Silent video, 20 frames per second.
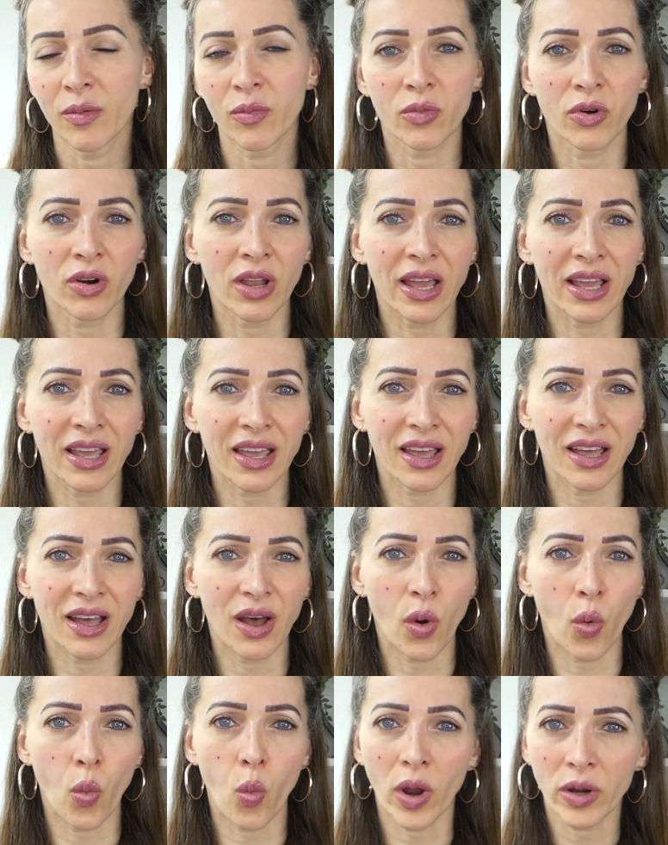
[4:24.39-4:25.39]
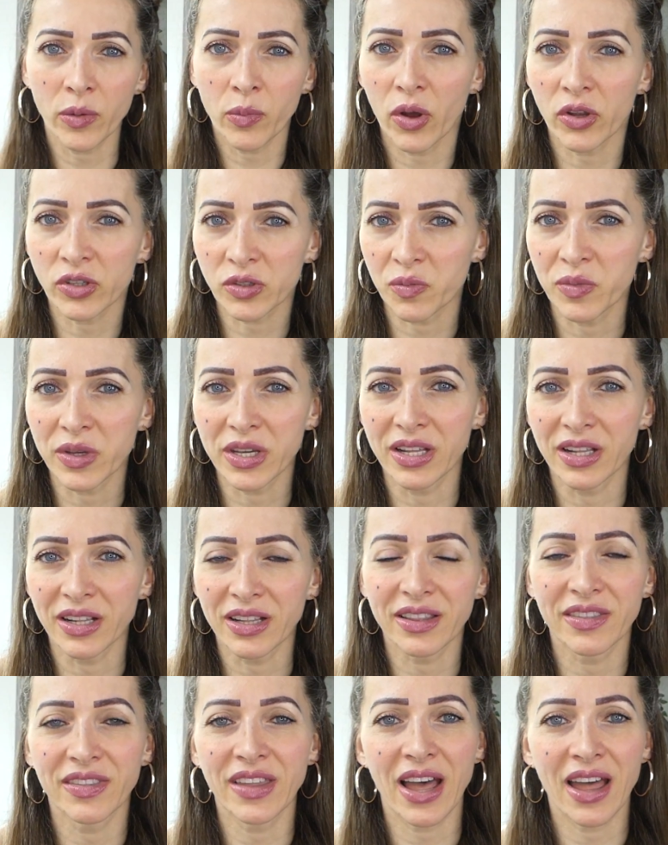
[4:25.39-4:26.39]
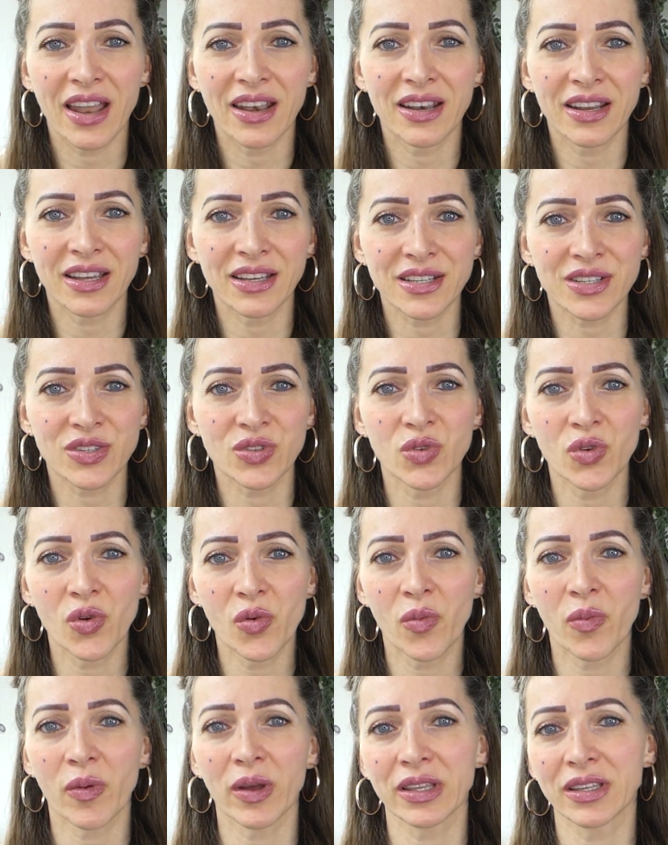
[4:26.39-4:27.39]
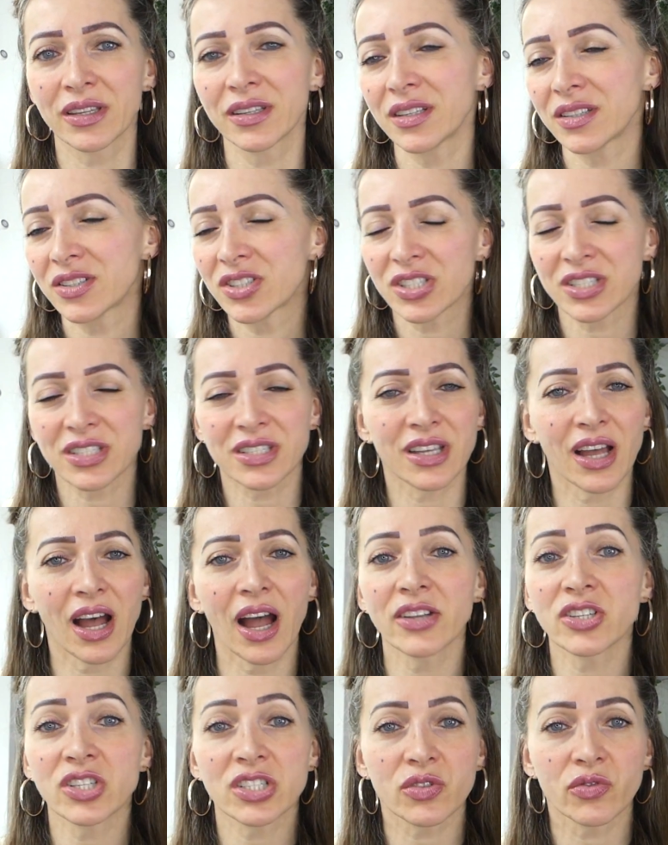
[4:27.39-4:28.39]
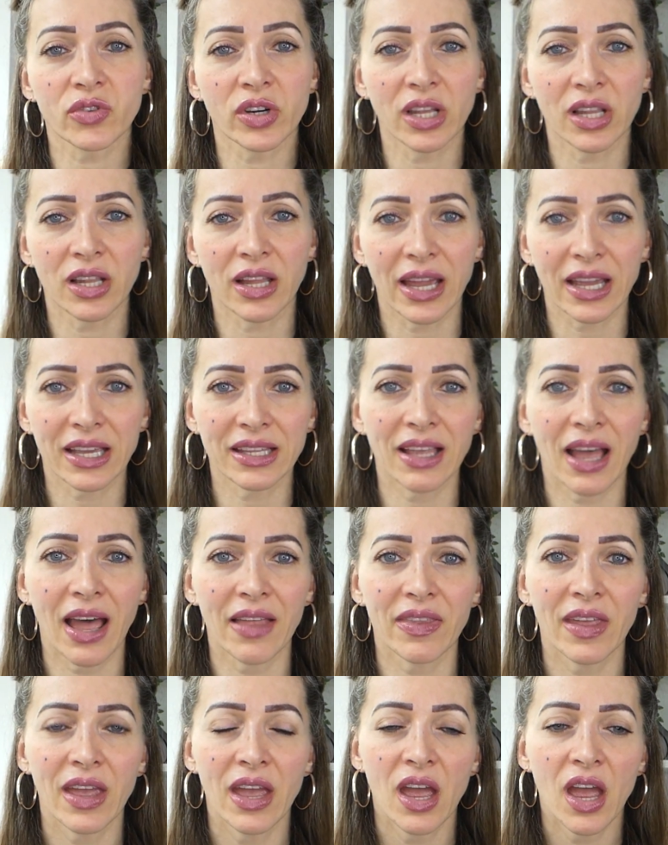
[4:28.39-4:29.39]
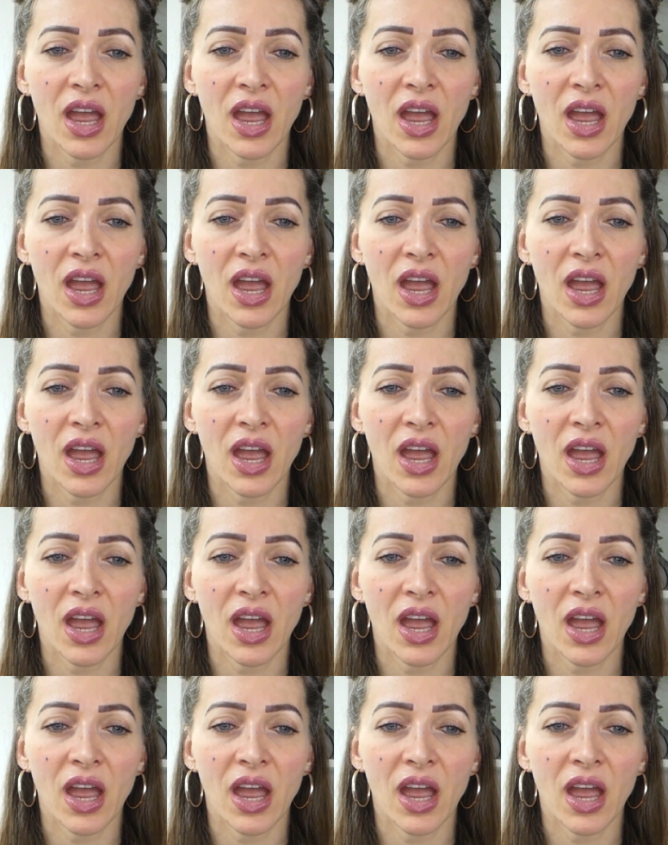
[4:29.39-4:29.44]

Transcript: more like a one pot meal than a soup, but it's just I just really like that.